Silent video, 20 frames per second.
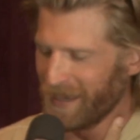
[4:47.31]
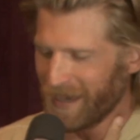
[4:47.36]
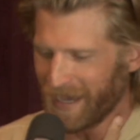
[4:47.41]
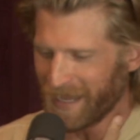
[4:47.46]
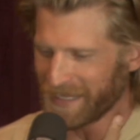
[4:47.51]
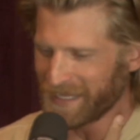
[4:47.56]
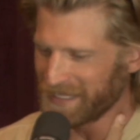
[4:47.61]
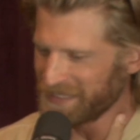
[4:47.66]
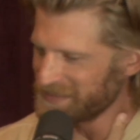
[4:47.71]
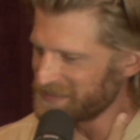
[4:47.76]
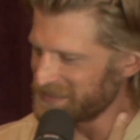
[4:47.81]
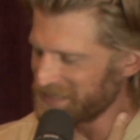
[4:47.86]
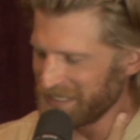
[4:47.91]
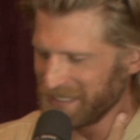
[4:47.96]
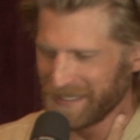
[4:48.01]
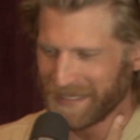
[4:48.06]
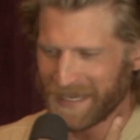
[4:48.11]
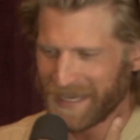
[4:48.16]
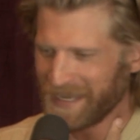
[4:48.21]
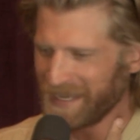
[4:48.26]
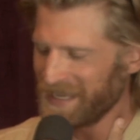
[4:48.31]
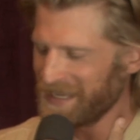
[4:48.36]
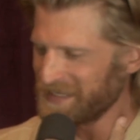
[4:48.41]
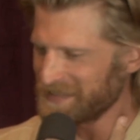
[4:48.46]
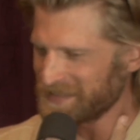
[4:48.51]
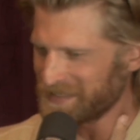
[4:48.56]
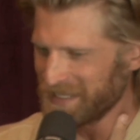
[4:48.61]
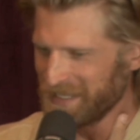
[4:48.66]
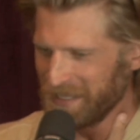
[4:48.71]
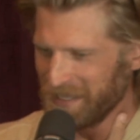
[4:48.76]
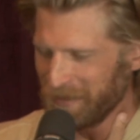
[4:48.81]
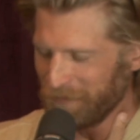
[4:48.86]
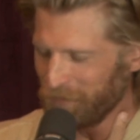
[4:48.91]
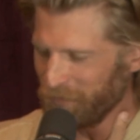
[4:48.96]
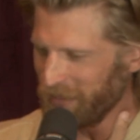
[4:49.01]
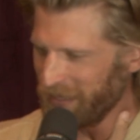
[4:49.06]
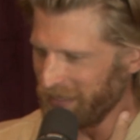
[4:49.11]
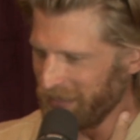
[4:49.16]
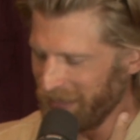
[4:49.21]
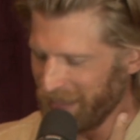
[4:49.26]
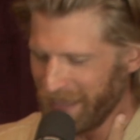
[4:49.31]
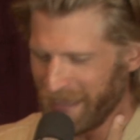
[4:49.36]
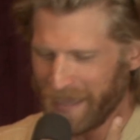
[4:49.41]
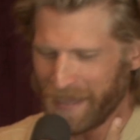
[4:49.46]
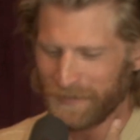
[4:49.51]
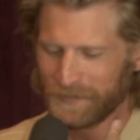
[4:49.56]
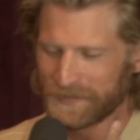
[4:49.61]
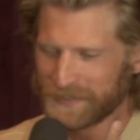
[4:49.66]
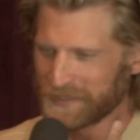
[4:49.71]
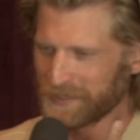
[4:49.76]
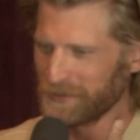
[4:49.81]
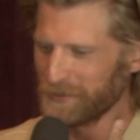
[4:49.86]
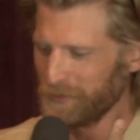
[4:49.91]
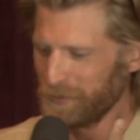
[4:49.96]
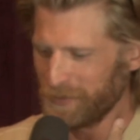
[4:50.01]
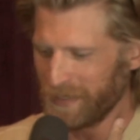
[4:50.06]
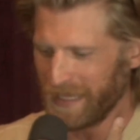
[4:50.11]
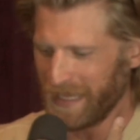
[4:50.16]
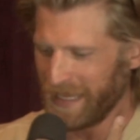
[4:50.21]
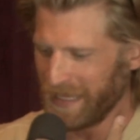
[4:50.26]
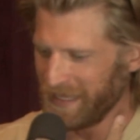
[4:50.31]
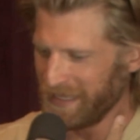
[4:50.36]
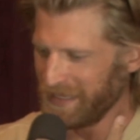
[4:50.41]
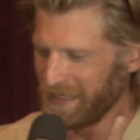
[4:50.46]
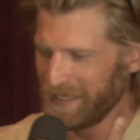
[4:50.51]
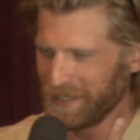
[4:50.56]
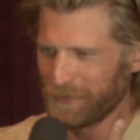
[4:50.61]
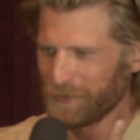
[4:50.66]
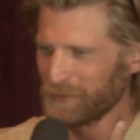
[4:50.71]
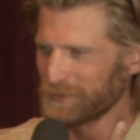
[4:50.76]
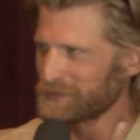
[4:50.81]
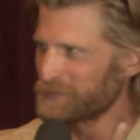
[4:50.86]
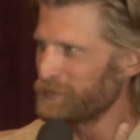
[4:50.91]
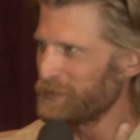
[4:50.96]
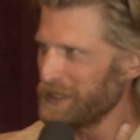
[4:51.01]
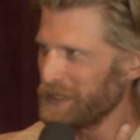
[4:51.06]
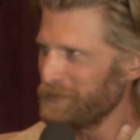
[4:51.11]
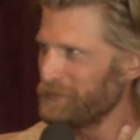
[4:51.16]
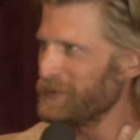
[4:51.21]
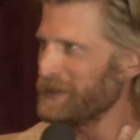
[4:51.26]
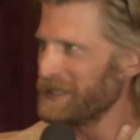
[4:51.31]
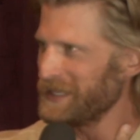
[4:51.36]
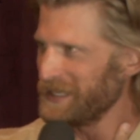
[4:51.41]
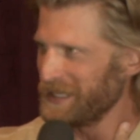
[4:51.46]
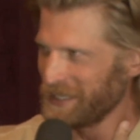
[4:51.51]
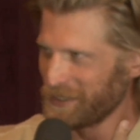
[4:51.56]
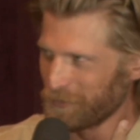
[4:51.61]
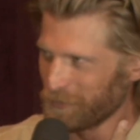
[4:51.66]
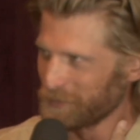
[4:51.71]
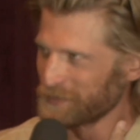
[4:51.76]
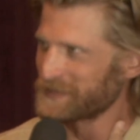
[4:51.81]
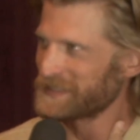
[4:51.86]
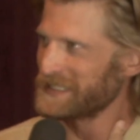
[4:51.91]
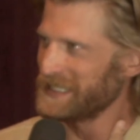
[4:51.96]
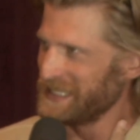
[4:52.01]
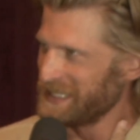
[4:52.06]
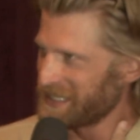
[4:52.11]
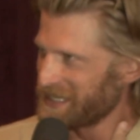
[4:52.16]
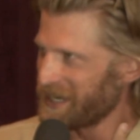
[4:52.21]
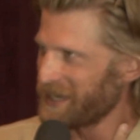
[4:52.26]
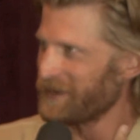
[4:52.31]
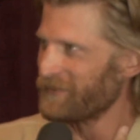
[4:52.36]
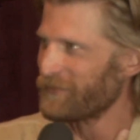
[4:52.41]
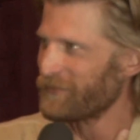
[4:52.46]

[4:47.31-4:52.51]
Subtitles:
I can see that as an absolute A equals B, B equals C kind of